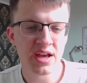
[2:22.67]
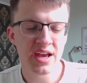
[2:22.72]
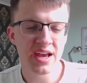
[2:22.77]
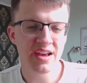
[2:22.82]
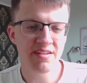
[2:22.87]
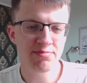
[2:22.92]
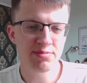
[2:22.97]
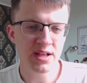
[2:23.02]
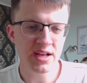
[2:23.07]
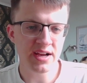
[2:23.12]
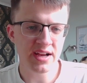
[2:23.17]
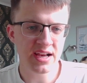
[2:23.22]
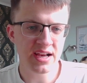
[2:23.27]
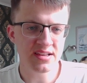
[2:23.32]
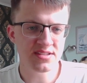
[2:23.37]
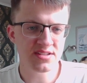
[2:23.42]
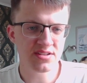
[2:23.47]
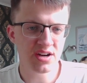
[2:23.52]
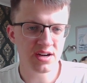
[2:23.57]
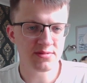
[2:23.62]
If black
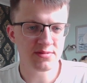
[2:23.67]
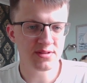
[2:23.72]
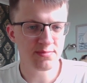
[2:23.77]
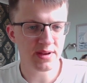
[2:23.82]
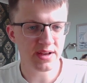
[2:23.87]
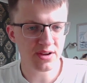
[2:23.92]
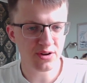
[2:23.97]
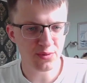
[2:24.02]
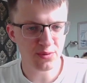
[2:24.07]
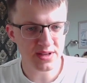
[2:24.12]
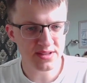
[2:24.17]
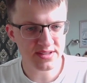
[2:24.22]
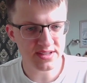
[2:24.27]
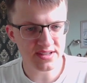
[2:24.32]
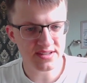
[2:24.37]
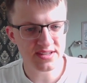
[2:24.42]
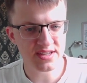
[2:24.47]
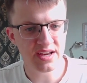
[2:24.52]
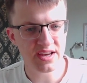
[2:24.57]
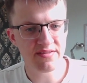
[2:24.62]
has time to play queen
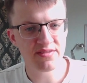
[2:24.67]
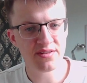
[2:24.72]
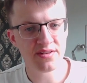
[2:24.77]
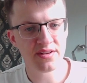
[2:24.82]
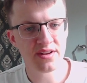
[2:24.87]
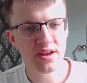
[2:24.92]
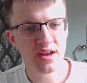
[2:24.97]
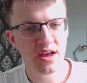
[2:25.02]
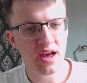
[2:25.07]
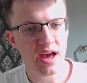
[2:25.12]
c7